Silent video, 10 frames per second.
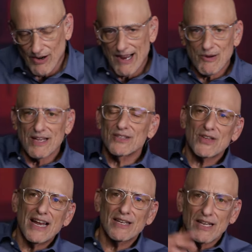I
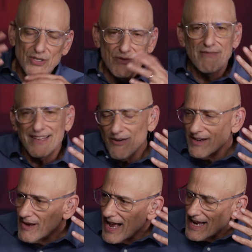decided I should, you
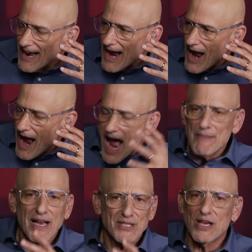know,
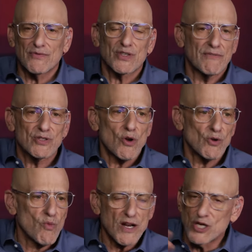I myself have
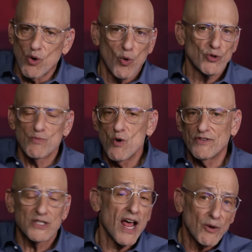started watching older
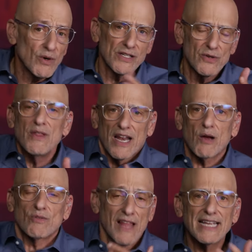movies, and I don't want to do that.
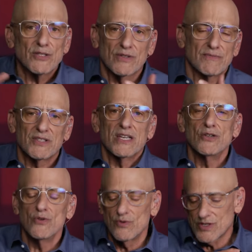I would like to see
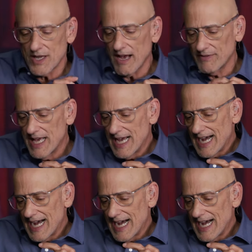new stuff.